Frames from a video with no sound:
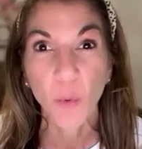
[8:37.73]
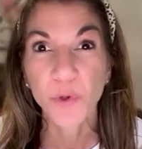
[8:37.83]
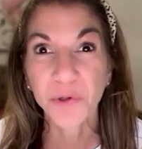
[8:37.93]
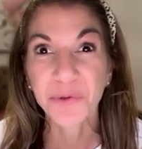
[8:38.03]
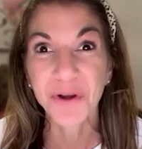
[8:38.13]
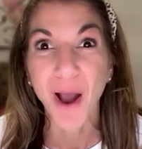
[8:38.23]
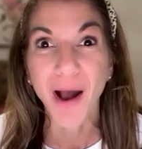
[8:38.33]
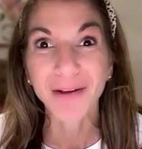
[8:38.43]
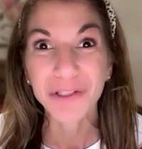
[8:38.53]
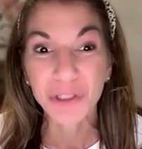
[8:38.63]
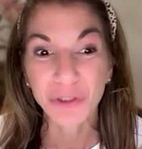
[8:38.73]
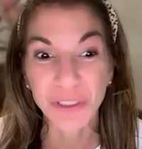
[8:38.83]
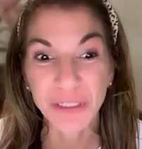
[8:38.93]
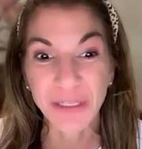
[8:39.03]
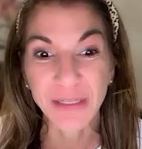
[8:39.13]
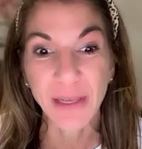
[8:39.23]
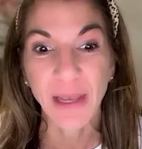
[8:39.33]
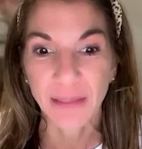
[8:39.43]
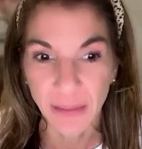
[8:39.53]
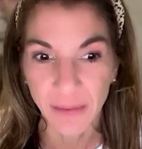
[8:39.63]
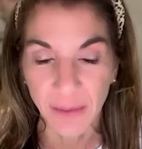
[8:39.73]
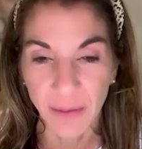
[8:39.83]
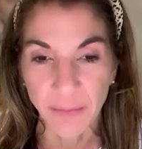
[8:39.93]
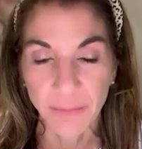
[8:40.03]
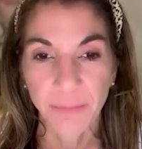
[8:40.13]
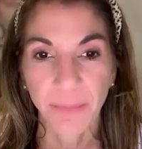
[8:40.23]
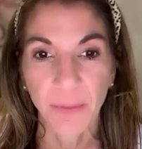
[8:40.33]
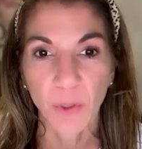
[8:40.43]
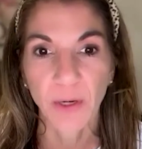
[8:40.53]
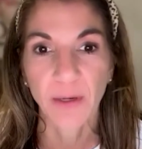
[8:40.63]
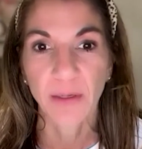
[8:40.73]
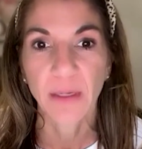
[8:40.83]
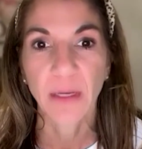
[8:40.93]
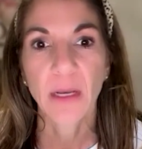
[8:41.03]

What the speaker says: We are not deleting anything, okay?